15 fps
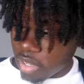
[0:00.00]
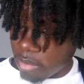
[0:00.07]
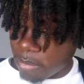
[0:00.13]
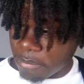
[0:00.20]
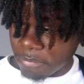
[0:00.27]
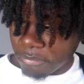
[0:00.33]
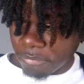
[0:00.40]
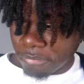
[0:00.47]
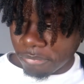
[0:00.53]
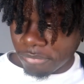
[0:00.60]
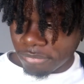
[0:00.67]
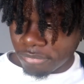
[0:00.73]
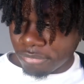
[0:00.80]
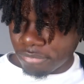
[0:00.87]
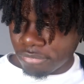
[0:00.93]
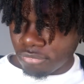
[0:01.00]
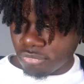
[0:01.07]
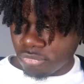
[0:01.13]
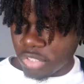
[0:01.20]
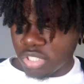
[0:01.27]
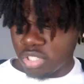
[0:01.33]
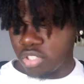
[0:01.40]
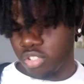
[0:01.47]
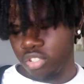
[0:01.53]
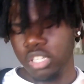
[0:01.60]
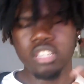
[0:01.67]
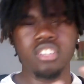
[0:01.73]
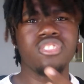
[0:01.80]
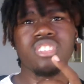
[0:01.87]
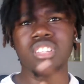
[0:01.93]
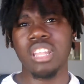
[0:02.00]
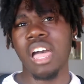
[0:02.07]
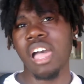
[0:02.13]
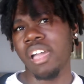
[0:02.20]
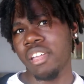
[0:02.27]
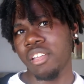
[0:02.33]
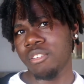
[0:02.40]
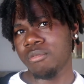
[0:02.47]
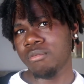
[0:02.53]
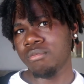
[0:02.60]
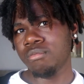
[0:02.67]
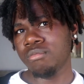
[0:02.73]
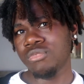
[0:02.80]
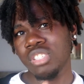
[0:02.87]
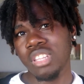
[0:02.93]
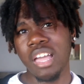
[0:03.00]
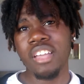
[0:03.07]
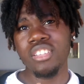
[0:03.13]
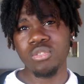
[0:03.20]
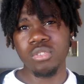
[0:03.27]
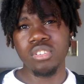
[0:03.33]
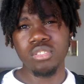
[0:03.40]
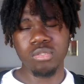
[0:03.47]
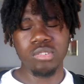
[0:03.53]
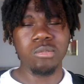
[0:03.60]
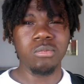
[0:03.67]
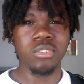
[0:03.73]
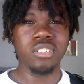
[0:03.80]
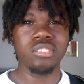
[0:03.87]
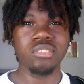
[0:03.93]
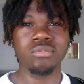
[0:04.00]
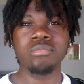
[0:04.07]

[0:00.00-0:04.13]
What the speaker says: yeah, this is in July 2021.